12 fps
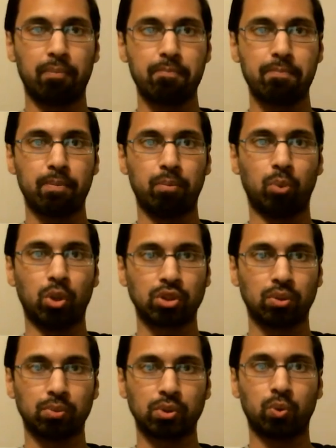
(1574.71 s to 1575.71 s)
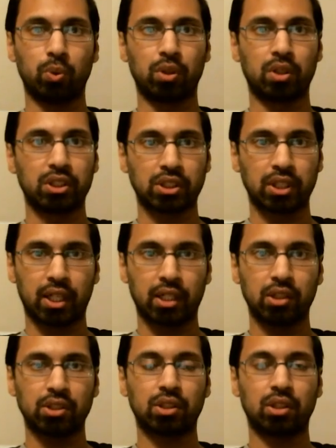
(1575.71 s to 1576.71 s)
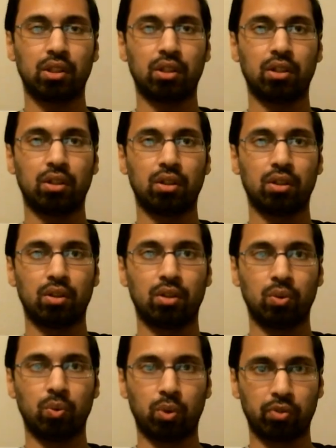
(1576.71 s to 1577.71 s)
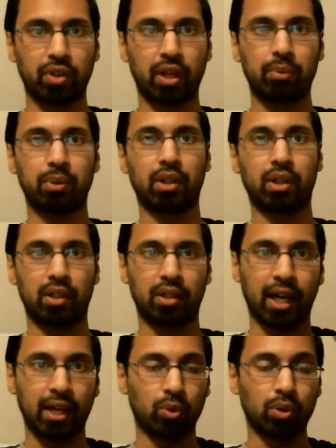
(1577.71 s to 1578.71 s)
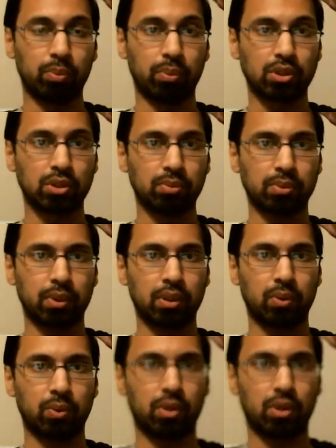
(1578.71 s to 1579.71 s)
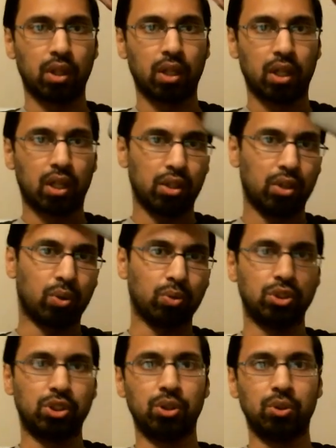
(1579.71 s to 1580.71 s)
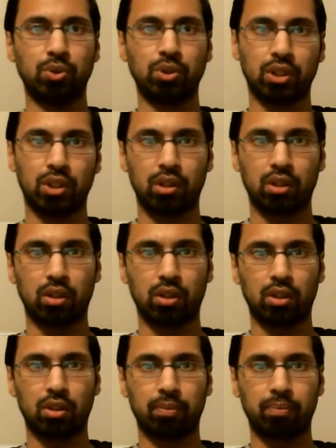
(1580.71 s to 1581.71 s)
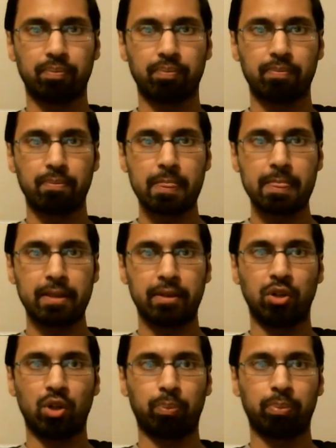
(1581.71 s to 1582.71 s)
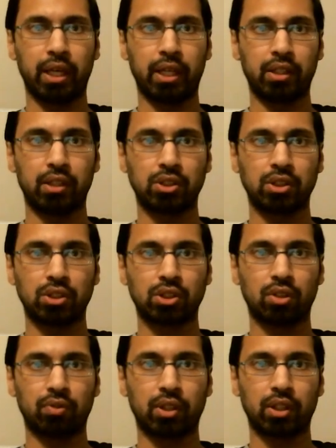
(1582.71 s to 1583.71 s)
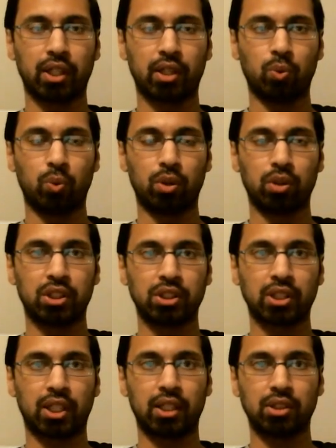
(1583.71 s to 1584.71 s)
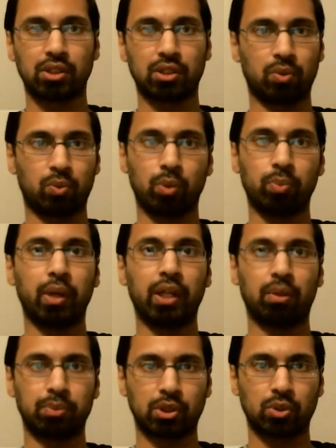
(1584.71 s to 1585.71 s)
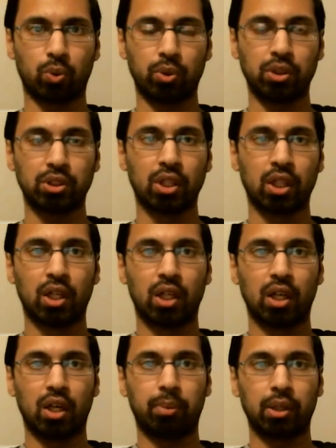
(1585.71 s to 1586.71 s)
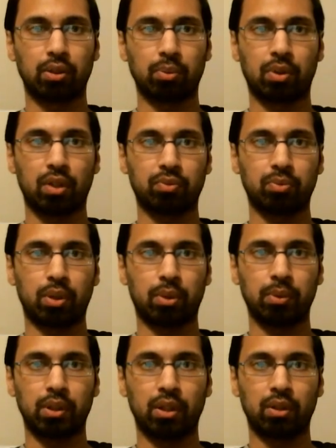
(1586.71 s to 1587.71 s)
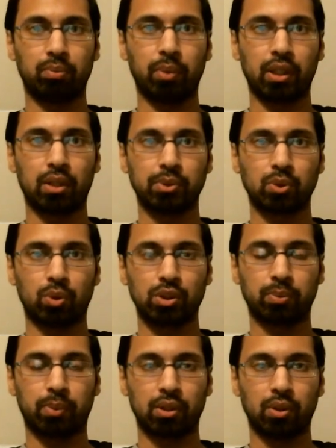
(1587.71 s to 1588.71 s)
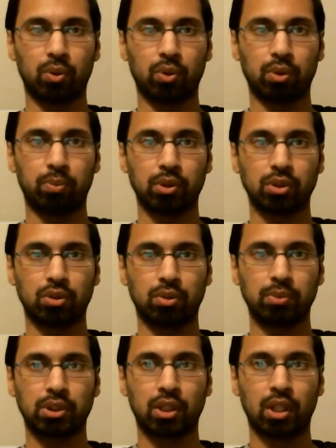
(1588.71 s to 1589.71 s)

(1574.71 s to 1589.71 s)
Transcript: Muslims who were dishonest and who would fabricate. Not only Muslims, but there were Jews and pagans and stuff like that who were dishonest and would make up stories about the Prophet Muhammad and make up stories about the early Muslims,